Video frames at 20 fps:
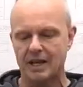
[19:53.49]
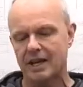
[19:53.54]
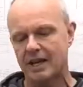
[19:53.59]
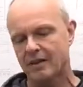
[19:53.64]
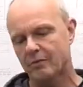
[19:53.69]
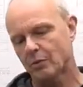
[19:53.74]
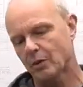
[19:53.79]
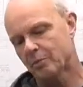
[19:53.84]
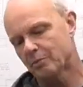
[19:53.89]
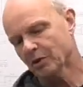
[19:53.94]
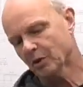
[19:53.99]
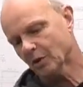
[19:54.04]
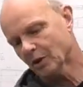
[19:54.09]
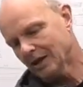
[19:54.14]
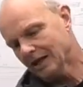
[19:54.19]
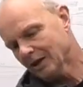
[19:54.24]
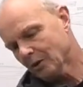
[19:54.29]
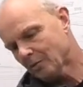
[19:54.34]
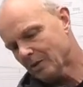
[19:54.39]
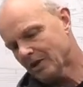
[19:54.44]
if we build a
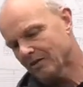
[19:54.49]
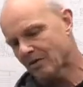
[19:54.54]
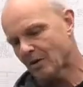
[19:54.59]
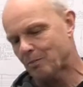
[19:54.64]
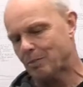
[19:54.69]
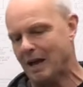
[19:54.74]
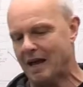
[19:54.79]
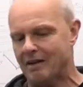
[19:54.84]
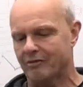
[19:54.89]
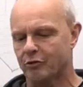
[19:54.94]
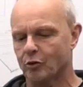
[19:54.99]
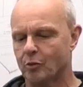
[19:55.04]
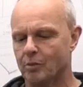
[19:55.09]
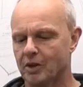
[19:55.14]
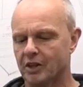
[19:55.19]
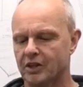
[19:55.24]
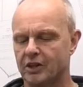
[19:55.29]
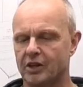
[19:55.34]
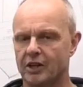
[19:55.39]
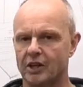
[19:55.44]
little bit of a platform
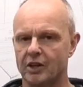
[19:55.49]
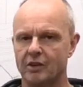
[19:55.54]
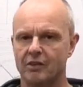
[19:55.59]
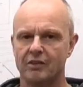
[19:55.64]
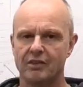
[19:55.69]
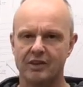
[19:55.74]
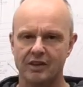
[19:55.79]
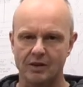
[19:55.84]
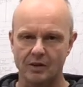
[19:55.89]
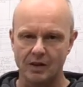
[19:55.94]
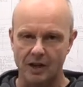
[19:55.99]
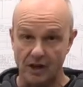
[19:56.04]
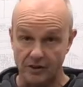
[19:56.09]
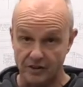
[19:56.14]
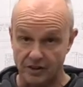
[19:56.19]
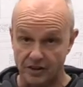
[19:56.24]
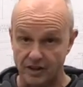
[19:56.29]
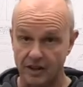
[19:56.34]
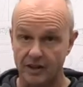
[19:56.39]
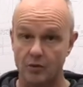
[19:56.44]
underneath
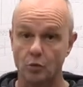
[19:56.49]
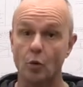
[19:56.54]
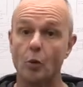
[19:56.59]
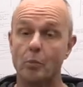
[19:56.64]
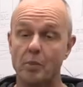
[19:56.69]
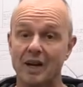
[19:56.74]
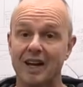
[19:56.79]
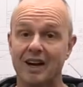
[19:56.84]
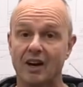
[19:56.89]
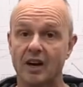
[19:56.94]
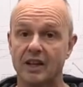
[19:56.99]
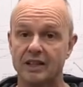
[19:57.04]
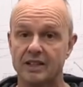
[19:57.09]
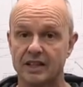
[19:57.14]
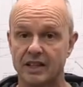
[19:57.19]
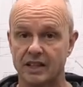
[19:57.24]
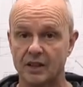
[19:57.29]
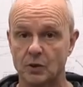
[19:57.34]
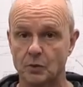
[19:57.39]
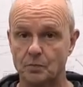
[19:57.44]
underneath will be
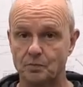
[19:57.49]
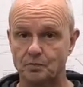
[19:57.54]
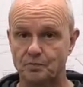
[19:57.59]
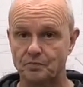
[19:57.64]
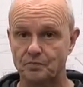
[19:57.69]
ideal.